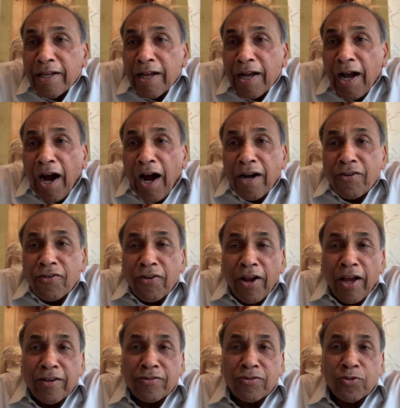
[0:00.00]

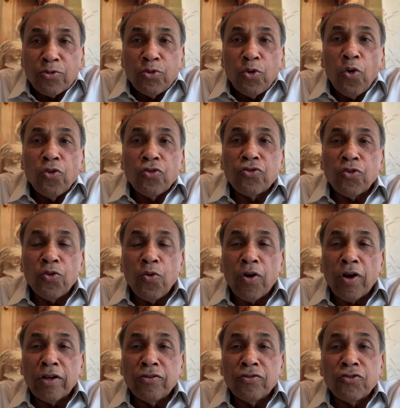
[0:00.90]
contrast to those who
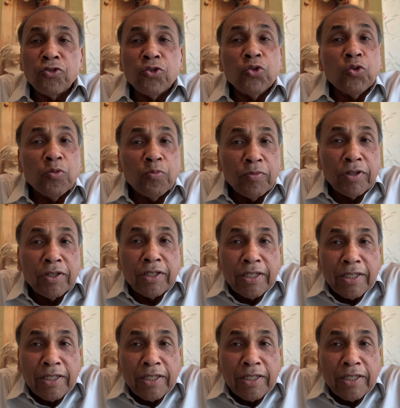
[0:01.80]
consume